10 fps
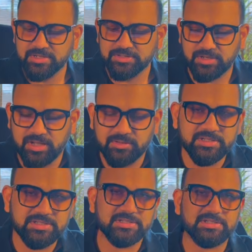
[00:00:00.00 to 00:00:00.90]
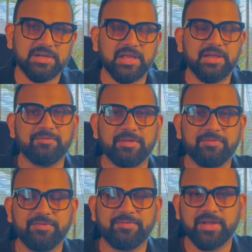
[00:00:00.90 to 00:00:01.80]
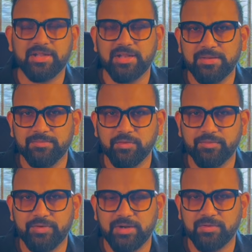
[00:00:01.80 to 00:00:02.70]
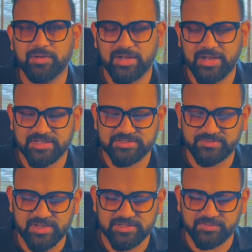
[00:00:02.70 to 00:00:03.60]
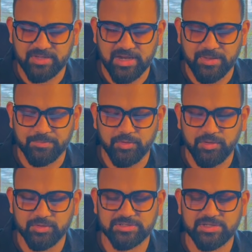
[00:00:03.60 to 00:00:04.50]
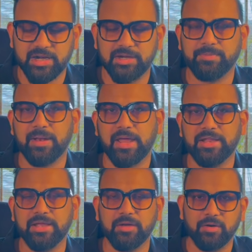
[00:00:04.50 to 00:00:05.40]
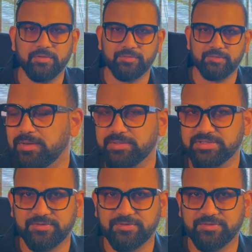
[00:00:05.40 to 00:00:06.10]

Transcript: So now this is the time when we finally move into the next phase where I'm going to start planning off with Mr.